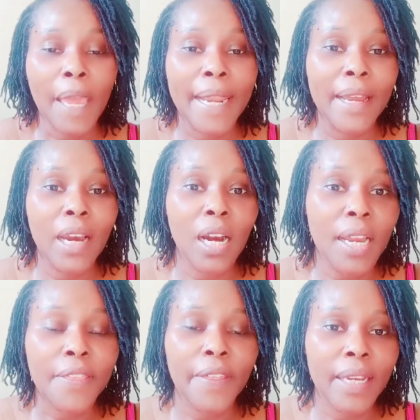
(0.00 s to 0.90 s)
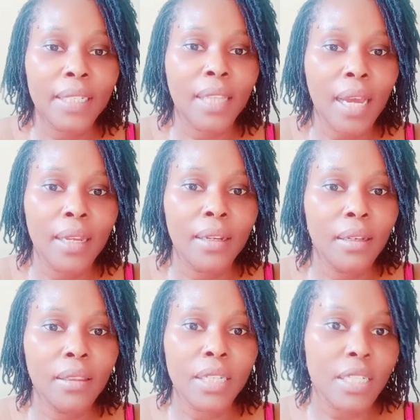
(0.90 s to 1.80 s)
And I think that
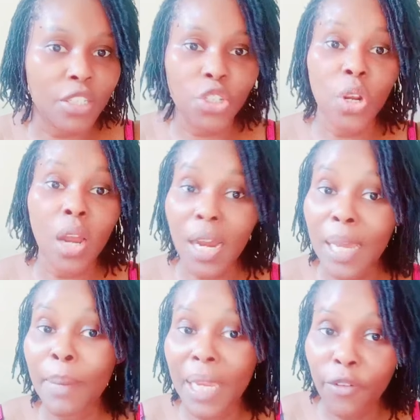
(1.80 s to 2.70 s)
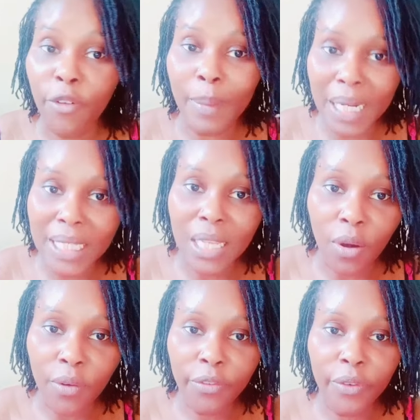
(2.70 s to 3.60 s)
the decision I made for
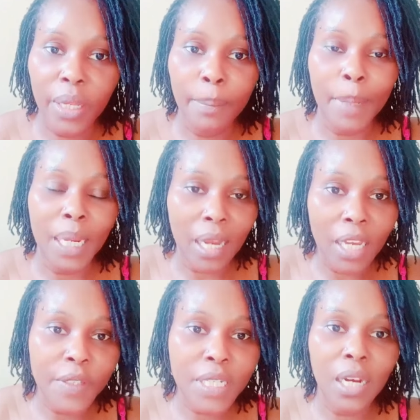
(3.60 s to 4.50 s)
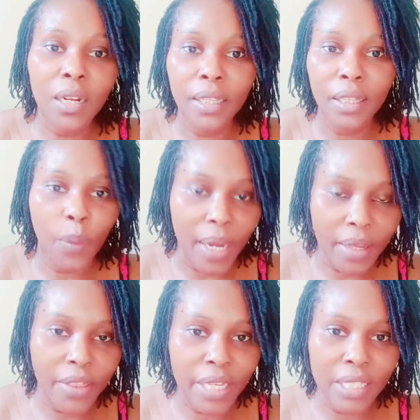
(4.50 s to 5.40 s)
myself in my lifestyle and the
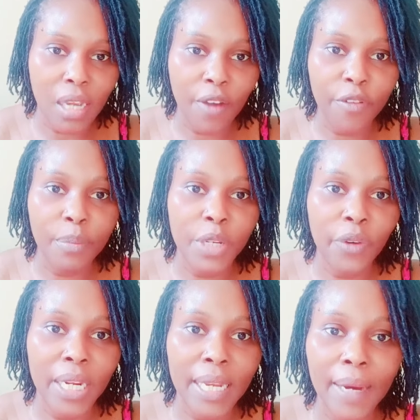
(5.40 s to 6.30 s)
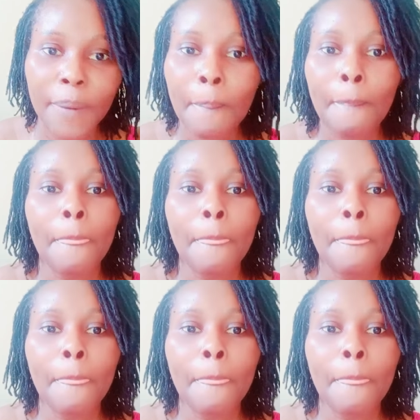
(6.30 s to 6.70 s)
way things are for me right now,